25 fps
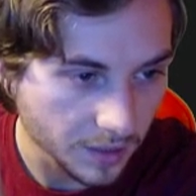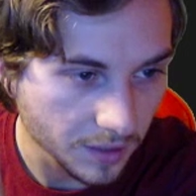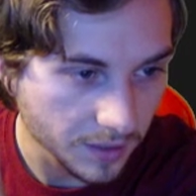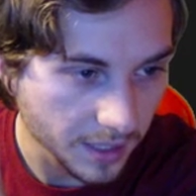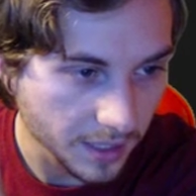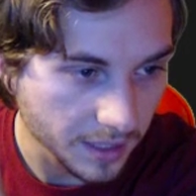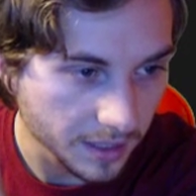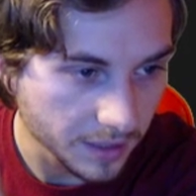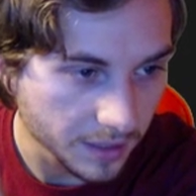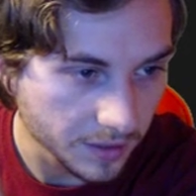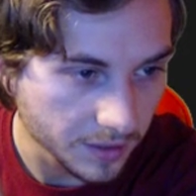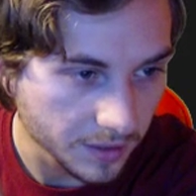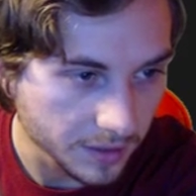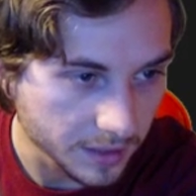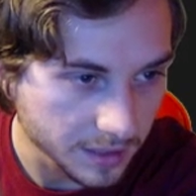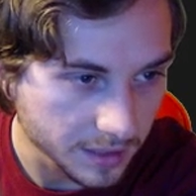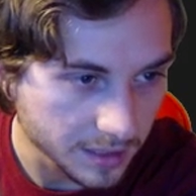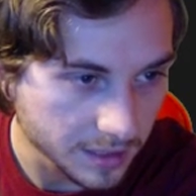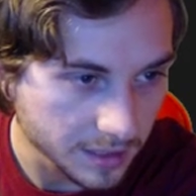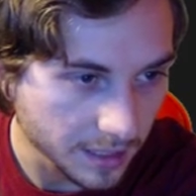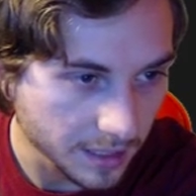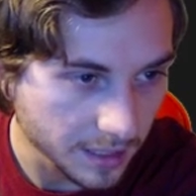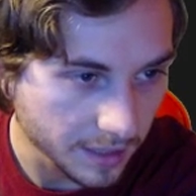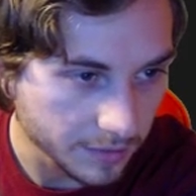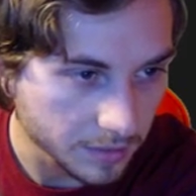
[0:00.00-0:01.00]
Oh yeah, there it
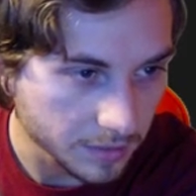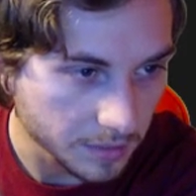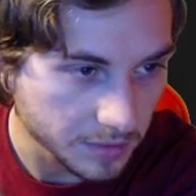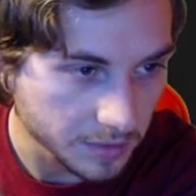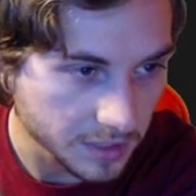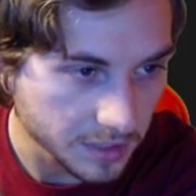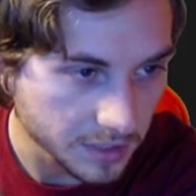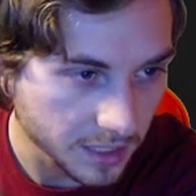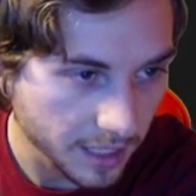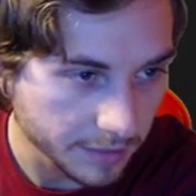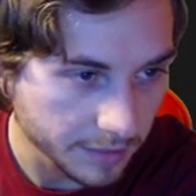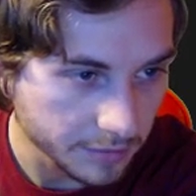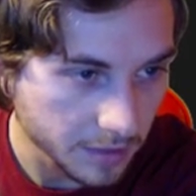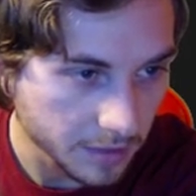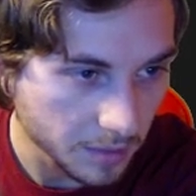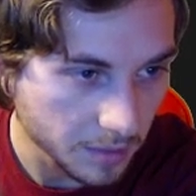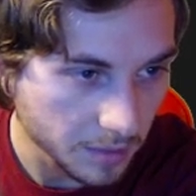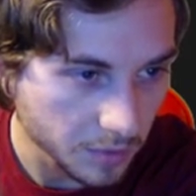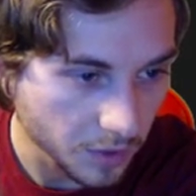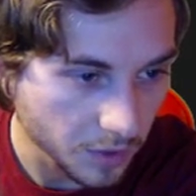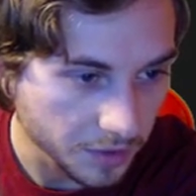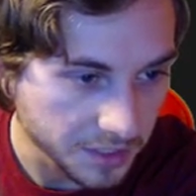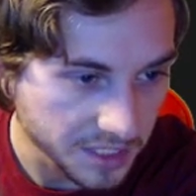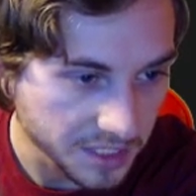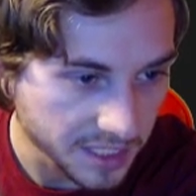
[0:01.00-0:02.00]
is. I
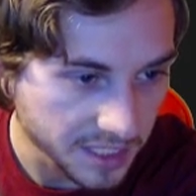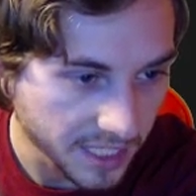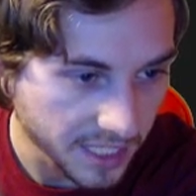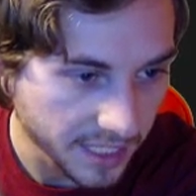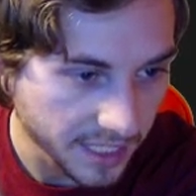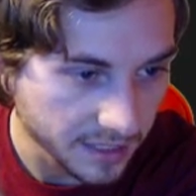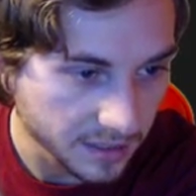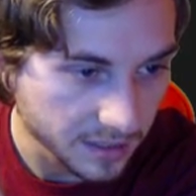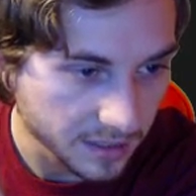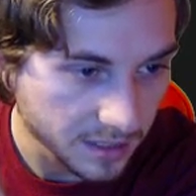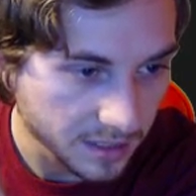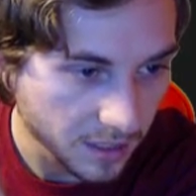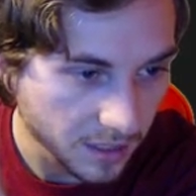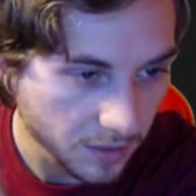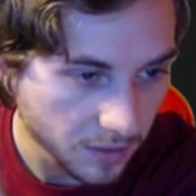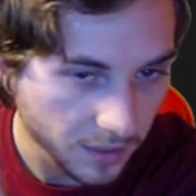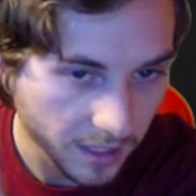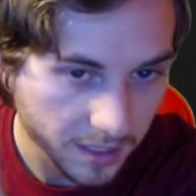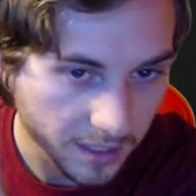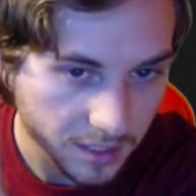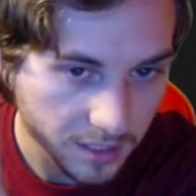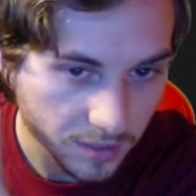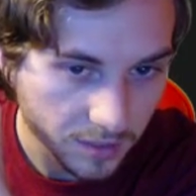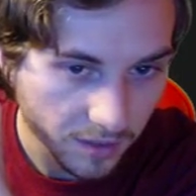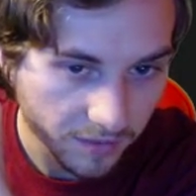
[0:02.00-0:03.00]
remember all the SATAs.
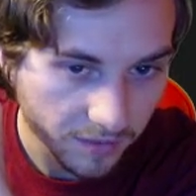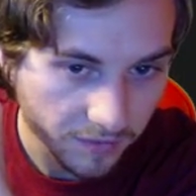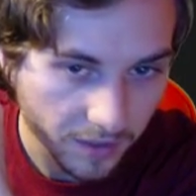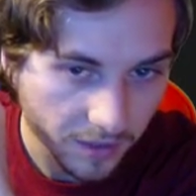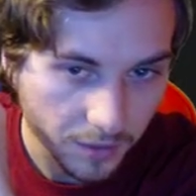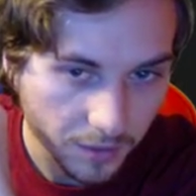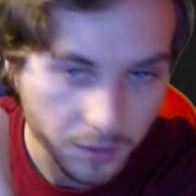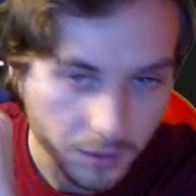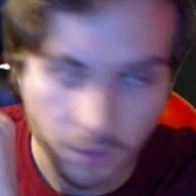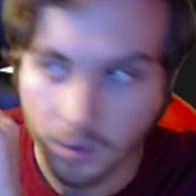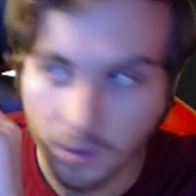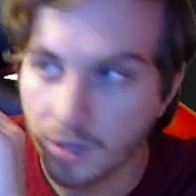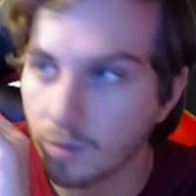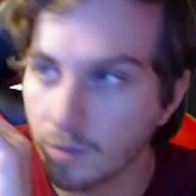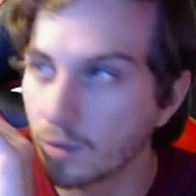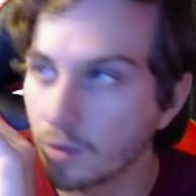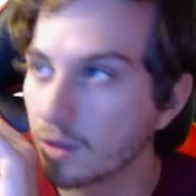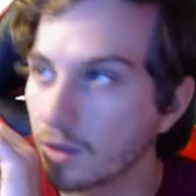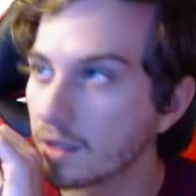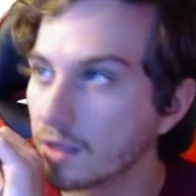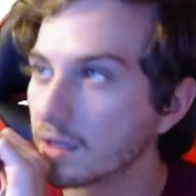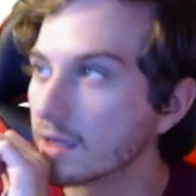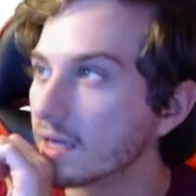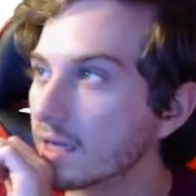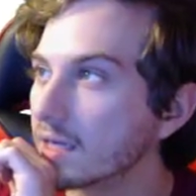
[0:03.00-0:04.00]
Okay, so I found the right
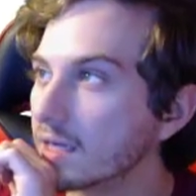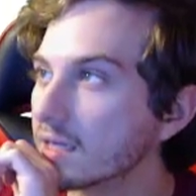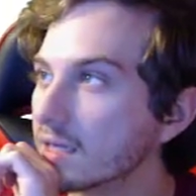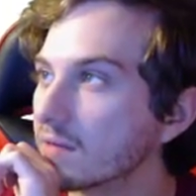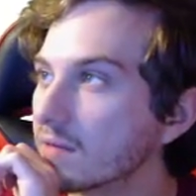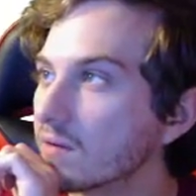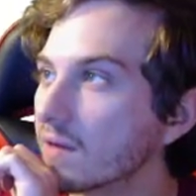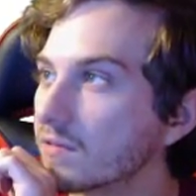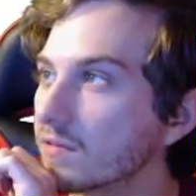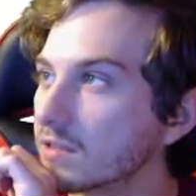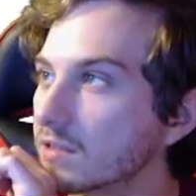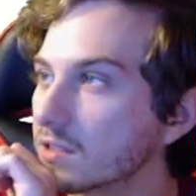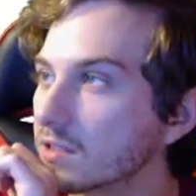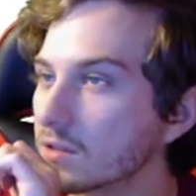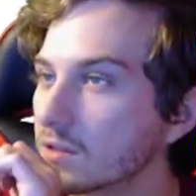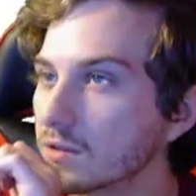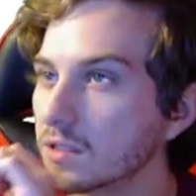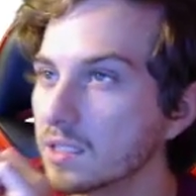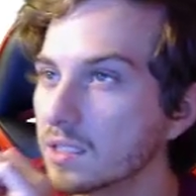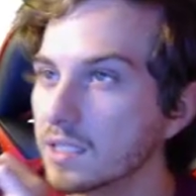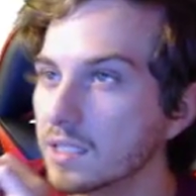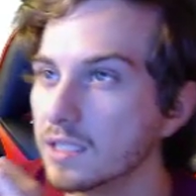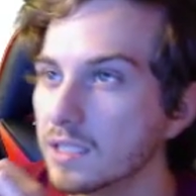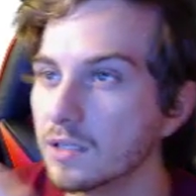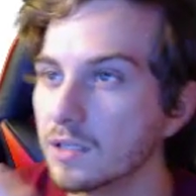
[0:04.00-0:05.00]
one. I didn't even have to turn
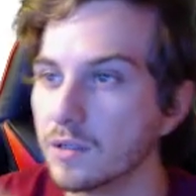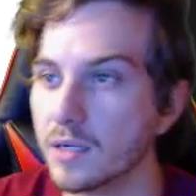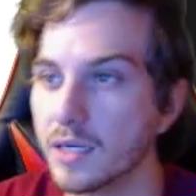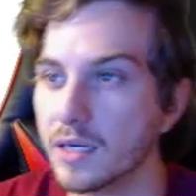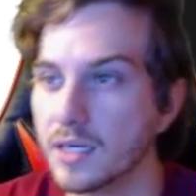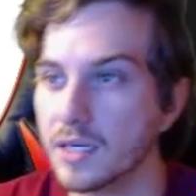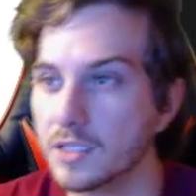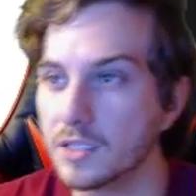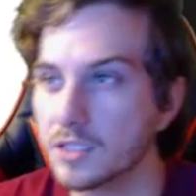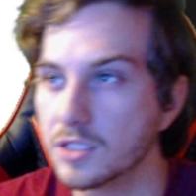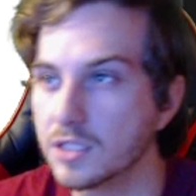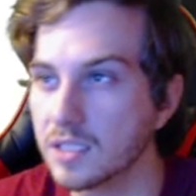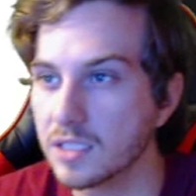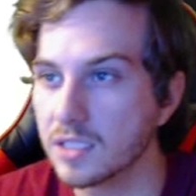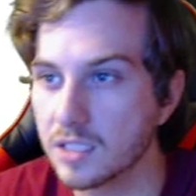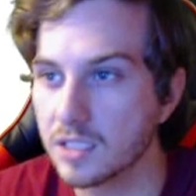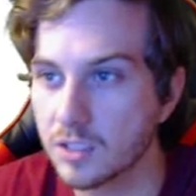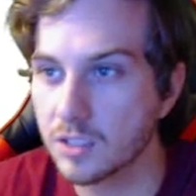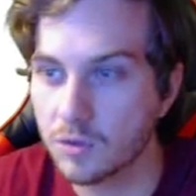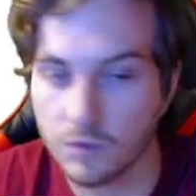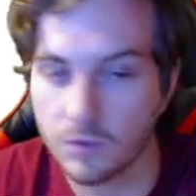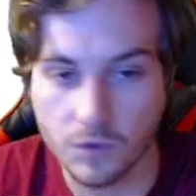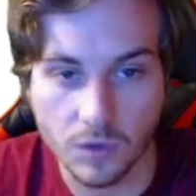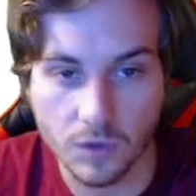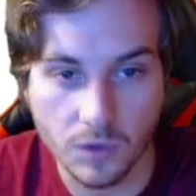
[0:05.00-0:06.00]
to the internet. I just didn't
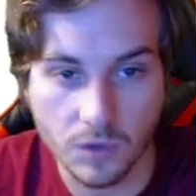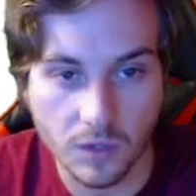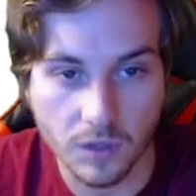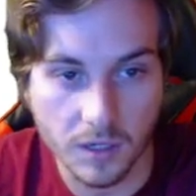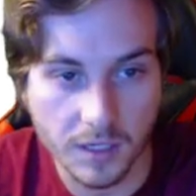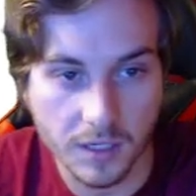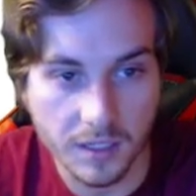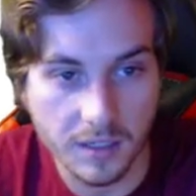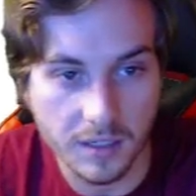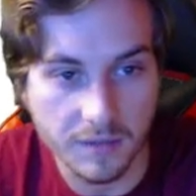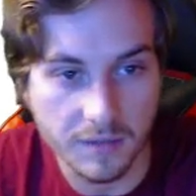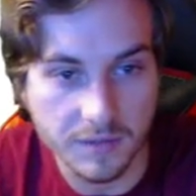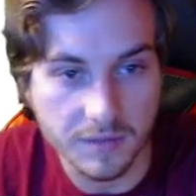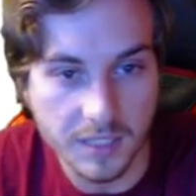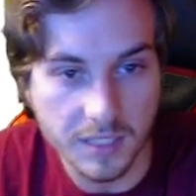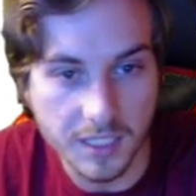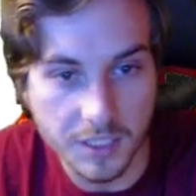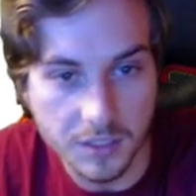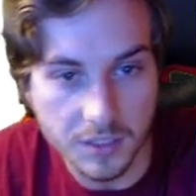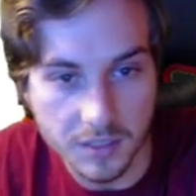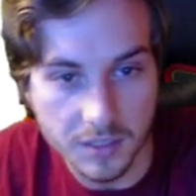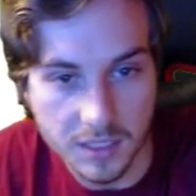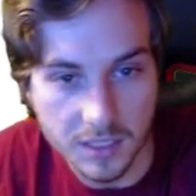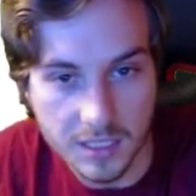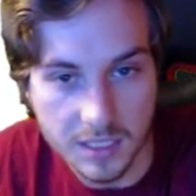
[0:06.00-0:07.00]
scroll long enough to
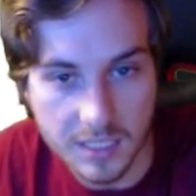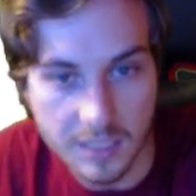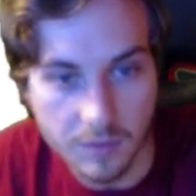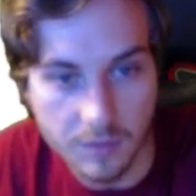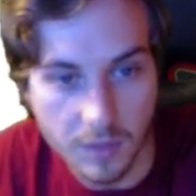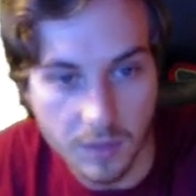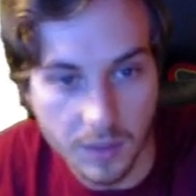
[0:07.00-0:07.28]
actually see